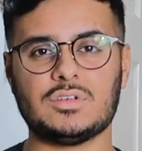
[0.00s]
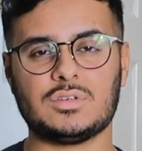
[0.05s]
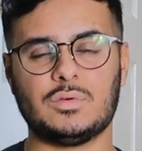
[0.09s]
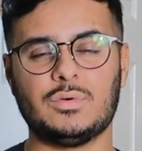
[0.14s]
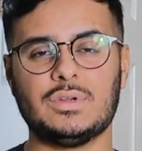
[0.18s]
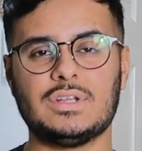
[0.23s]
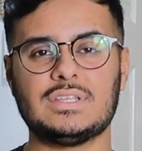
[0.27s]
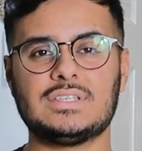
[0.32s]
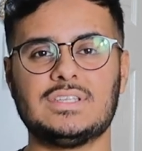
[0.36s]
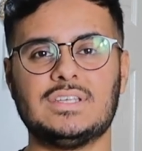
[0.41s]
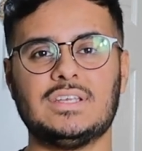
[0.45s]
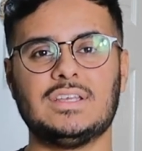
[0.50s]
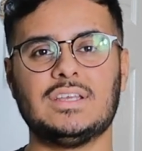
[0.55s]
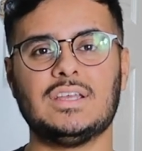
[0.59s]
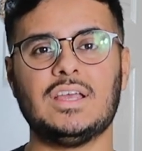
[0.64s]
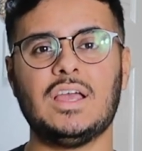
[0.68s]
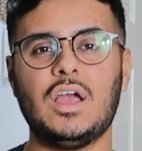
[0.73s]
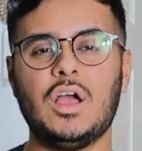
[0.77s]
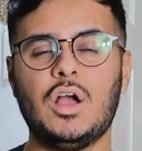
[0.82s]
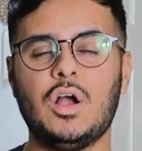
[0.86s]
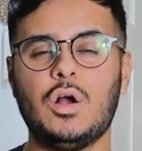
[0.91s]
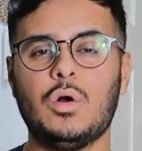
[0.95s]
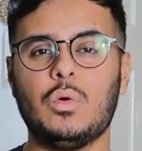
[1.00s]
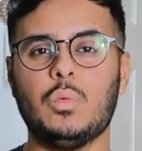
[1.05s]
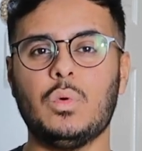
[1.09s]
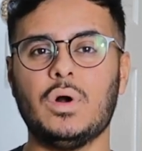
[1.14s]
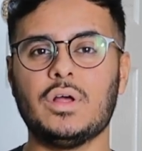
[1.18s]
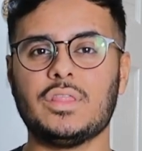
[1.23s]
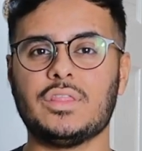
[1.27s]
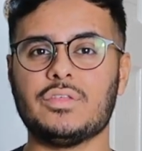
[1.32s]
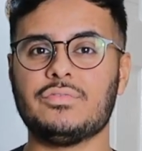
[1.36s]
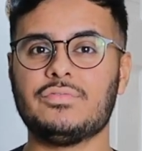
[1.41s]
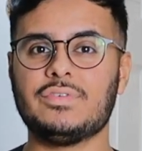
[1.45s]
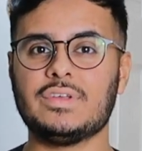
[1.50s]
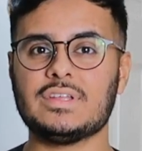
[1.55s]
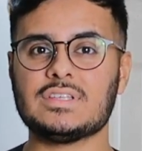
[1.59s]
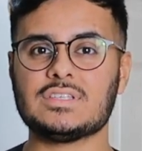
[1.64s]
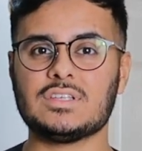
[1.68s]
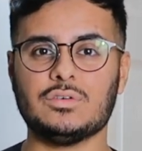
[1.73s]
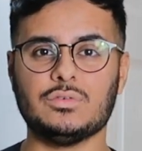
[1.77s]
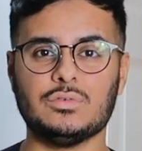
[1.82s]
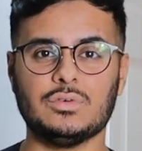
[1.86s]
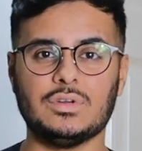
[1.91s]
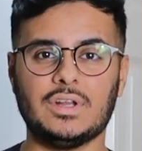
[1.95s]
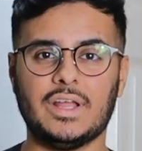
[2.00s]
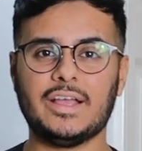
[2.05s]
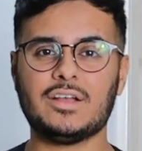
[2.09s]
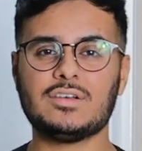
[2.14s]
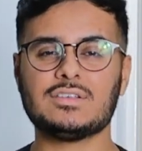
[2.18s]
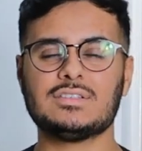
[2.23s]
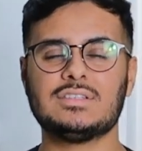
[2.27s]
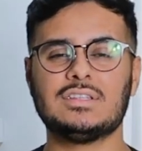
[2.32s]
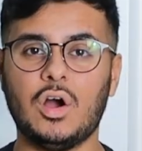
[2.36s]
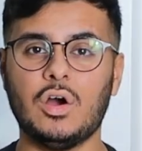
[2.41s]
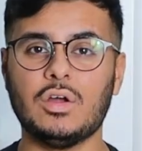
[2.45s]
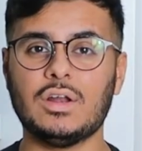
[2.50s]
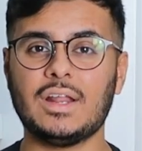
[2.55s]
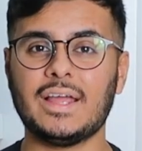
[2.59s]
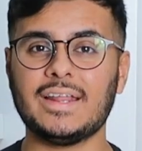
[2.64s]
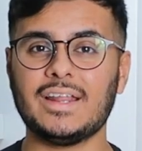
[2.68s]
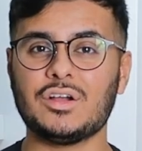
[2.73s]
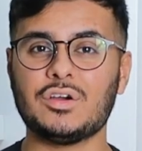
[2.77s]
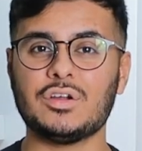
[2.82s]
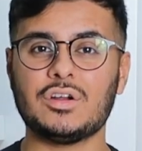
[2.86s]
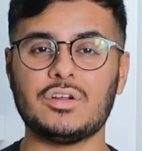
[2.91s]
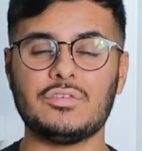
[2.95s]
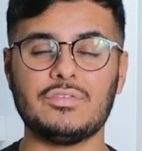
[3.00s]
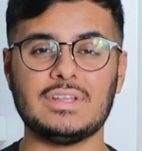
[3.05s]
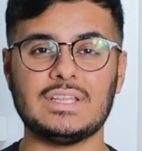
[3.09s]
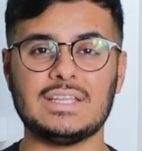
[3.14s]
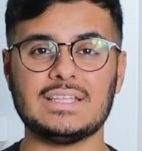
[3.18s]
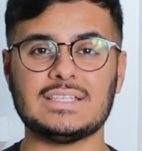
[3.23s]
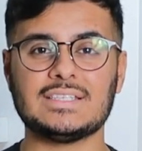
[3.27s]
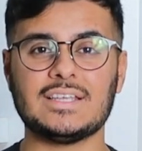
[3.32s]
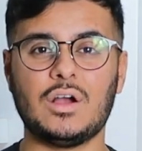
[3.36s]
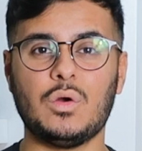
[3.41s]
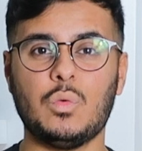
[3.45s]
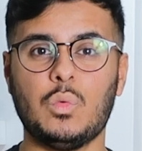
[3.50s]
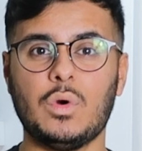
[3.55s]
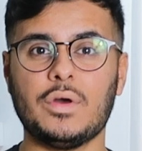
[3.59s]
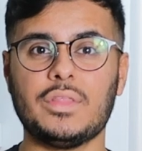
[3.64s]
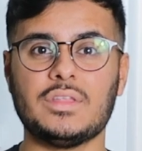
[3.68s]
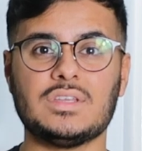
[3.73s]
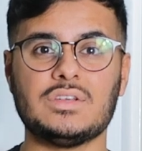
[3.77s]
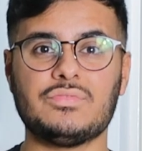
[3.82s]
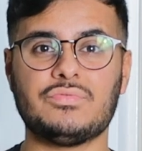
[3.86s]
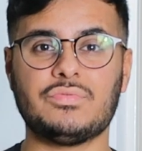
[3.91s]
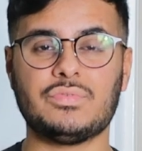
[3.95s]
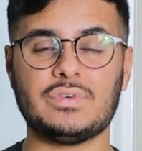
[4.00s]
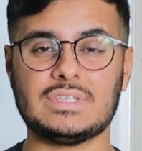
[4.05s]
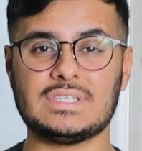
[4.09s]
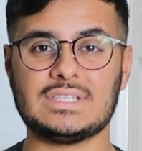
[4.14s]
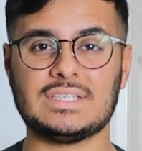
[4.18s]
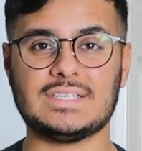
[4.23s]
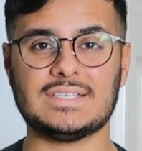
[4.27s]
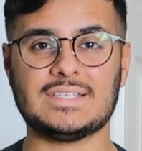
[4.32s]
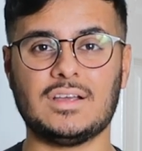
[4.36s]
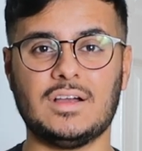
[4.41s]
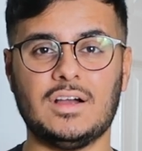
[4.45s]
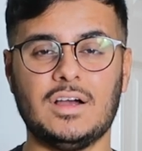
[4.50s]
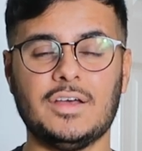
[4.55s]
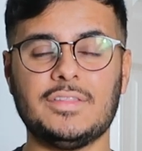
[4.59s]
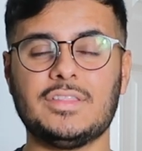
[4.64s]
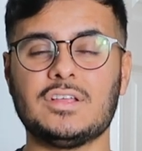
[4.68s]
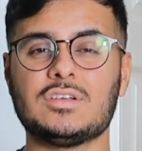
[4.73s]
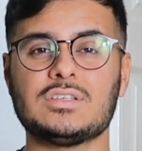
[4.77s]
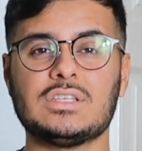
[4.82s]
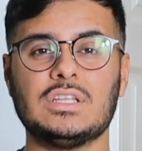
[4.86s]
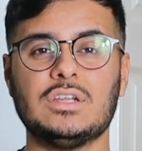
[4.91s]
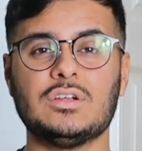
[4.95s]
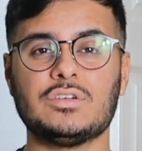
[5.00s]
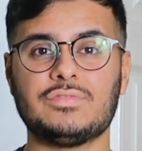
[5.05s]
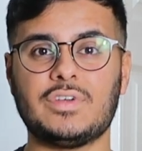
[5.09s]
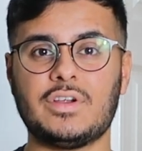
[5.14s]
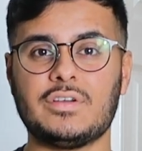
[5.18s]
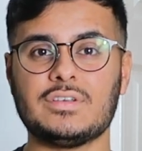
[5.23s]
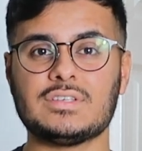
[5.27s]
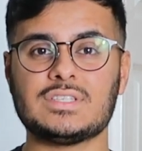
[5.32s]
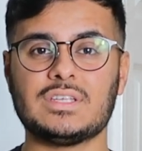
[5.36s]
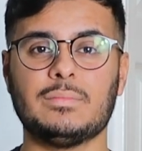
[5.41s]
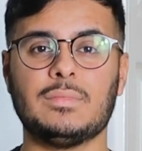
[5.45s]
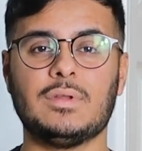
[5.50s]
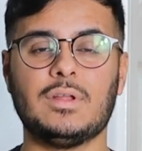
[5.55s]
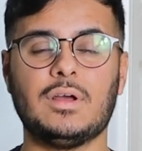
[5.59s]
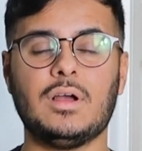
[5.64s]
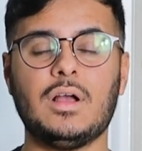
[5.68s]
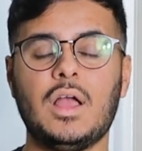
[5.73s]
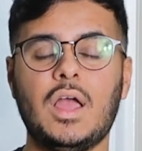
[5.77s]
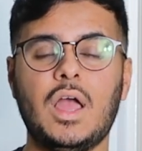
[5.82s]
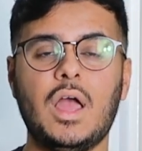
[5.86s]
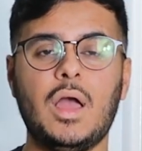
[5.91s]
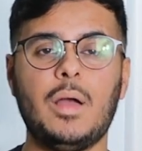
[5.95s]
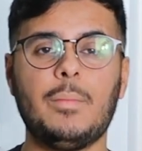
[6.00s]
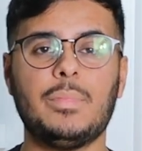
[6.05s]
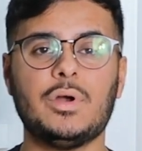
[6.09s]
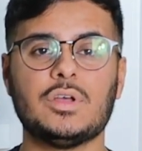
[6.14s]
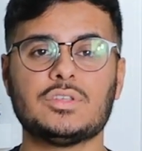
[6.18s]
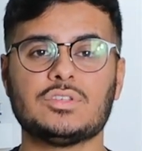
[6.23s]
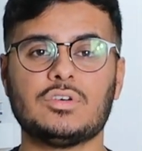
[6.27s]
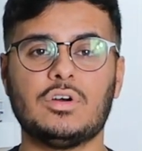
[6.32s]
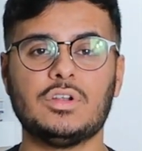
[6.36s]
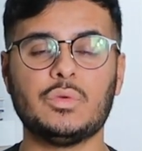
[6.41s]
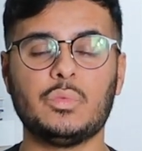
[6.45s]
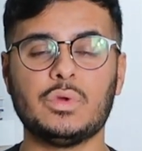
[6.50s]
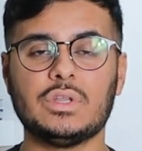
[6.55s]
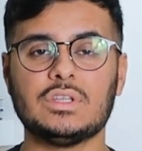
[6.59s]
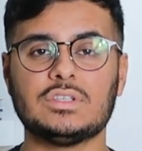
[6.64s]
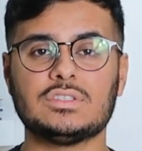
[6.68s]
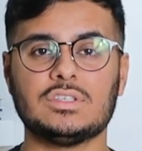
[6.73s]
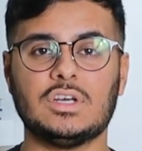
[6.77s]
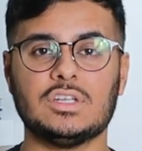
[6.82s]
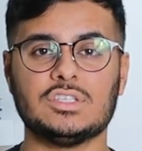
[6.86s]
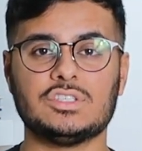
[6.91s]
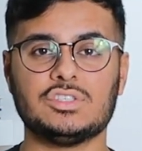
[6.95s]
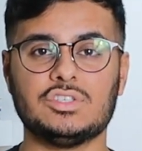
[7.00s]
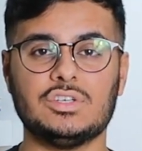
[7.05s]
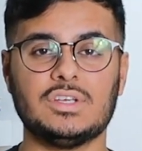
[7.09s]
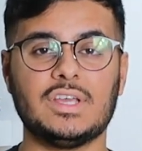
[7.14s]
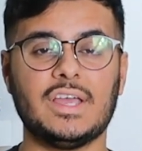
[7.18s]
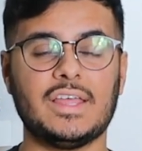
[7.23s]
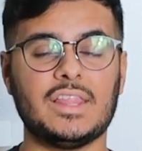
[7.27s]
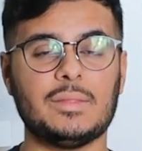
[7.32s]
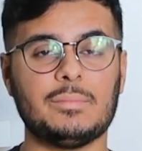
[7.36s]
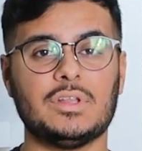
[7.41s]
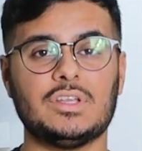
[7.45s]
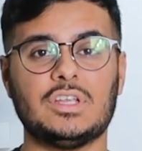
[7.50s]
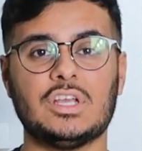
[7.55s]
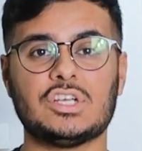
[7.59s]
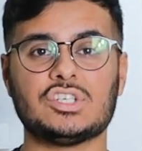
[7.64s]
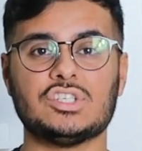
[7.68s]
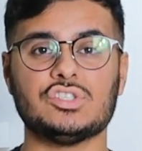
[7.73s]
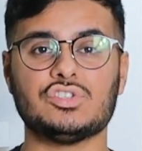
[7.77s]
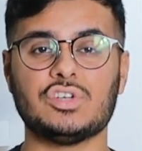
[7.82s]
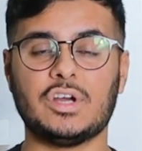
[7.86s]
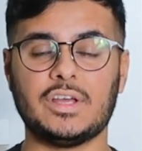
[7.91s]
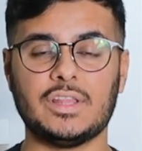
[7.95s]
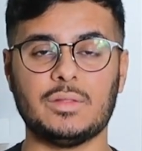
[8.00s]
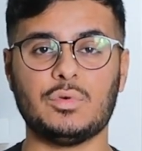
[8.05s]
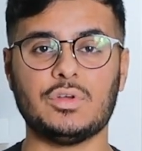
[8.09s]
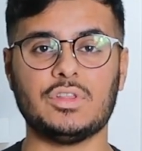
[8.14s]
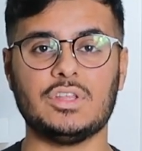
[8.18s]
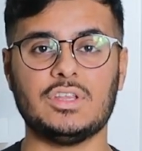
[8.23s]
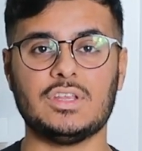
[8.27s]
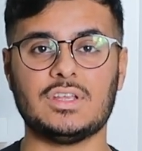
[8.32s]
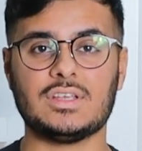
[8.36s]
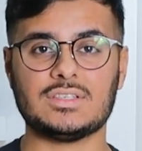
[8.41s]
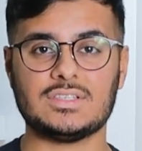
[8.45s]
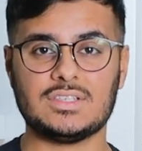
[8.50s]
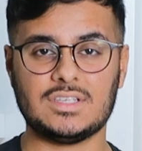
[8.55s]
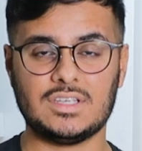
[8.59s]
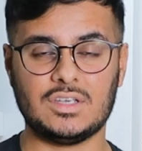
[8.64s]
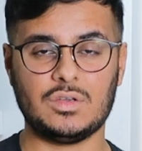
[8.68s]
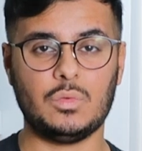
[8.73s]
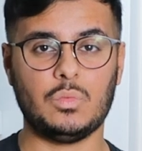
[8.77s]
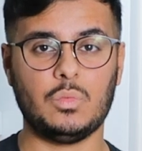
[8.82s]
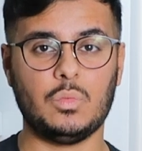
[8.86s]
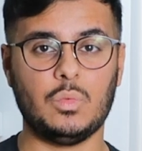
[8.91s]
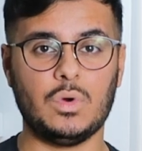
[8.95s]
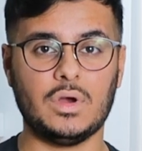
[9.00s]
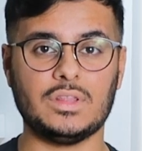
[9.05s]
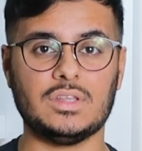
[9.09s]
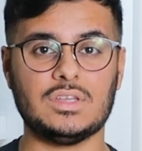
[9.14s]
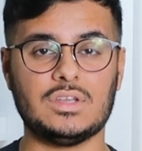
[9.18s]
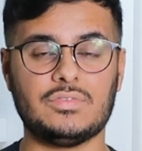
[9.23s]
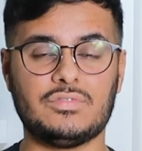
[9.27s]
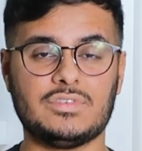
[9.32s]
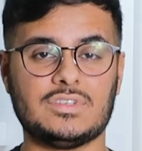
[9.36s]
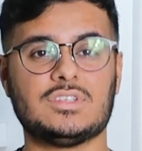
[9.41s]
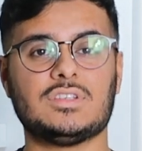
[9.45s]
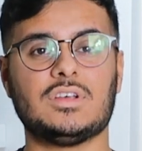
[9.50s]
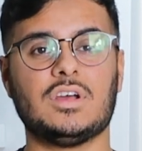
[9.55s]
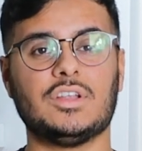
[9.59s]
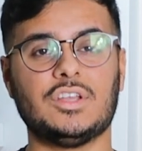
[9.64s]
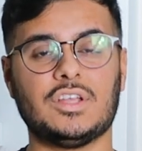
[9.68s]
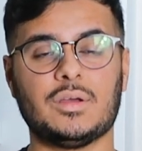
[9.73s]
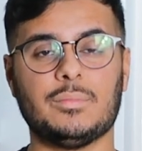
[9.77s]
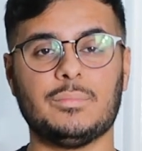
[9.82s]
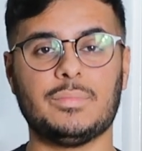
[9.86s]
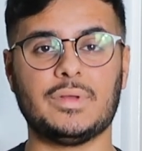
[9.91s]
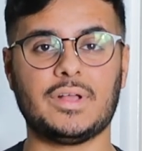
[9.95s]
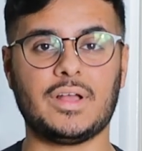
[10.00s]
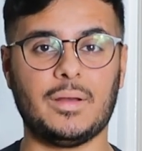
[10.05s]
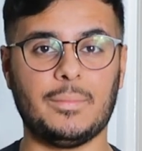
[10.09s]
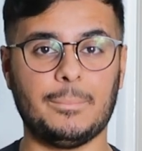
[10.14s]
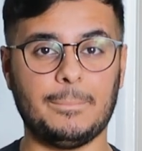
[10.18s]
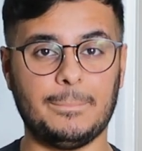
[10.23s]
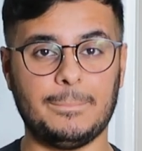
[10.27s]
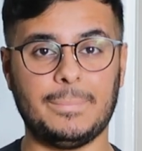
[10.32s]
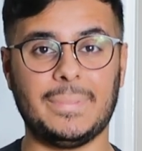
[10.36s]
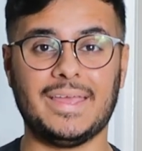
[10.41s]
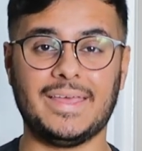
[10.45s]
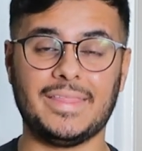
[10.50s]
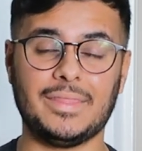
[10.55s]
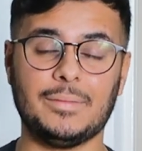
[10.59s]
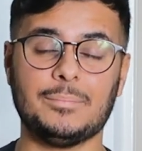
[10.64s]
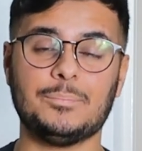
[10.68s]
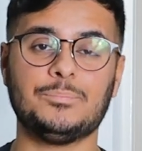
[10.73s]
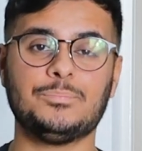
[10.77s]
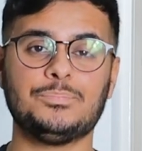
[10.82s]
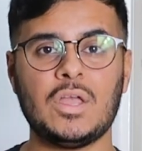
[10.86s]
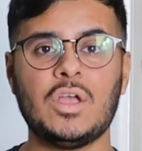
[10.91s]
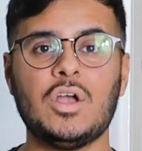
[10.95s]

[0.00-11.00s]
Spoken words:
So I want to see what the fits are all like, because online I couldn't really tell what the differences are, because they look very similar, but it's only until you get them and you actually try them on that you can see what the differences are and you can compare them.